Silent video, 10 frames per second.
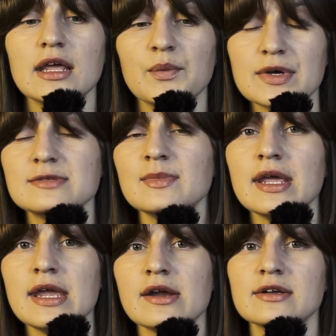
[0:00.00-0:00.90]
Investment
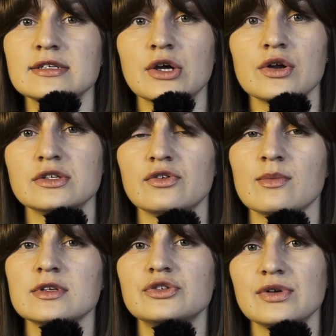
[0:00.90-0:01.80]
here starts
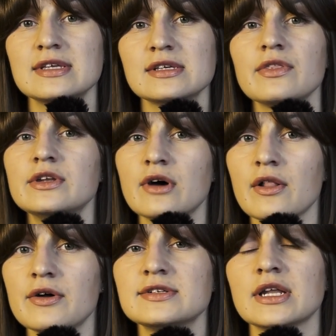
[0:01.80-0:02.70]
from
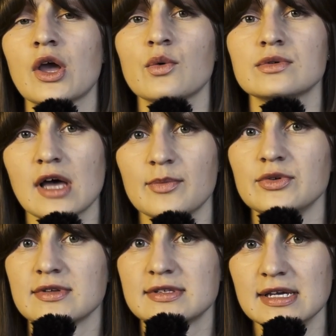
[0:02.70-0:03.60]
$3,000 and goes up
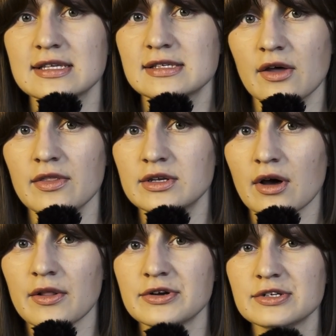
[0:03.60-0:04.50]
to
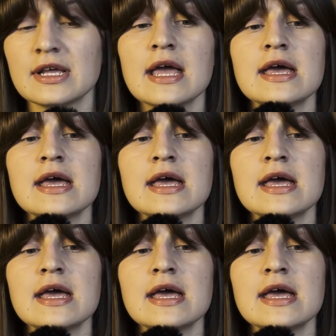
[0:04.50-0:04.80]
$6,000.